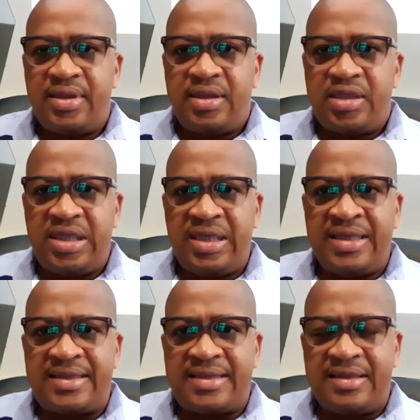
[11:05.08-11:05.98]
She
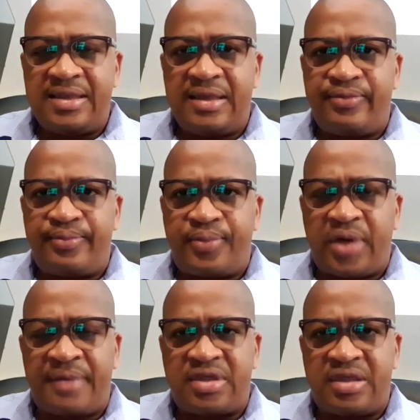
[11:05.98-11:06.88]
is
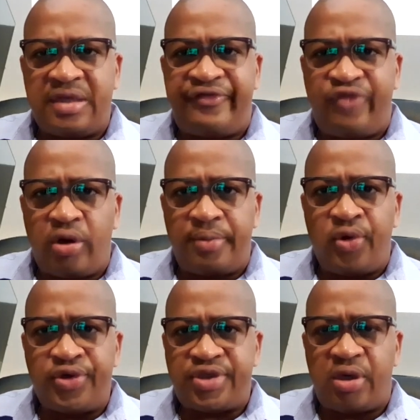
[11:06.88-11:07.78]
perhaps the
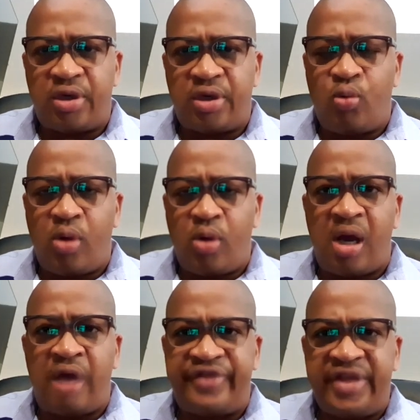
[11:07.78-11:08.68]
foremost or one
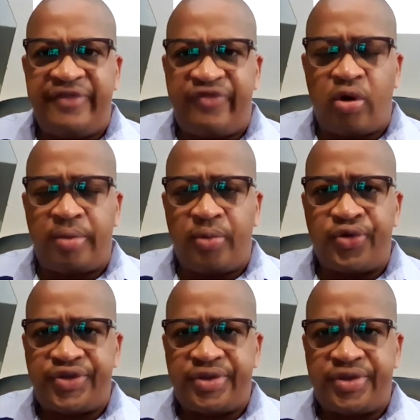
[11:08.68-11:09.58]
of the
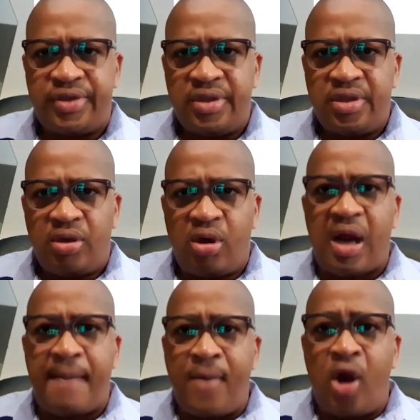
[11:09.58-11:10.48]
foremost or
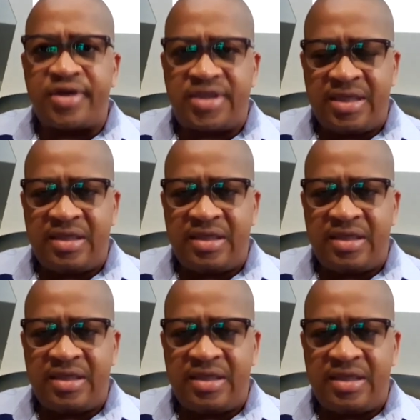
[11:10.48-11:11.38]
amongst the
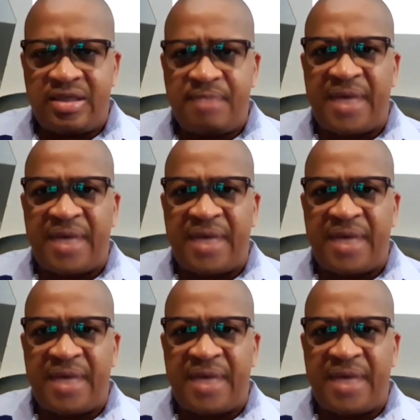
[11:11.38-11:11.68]
best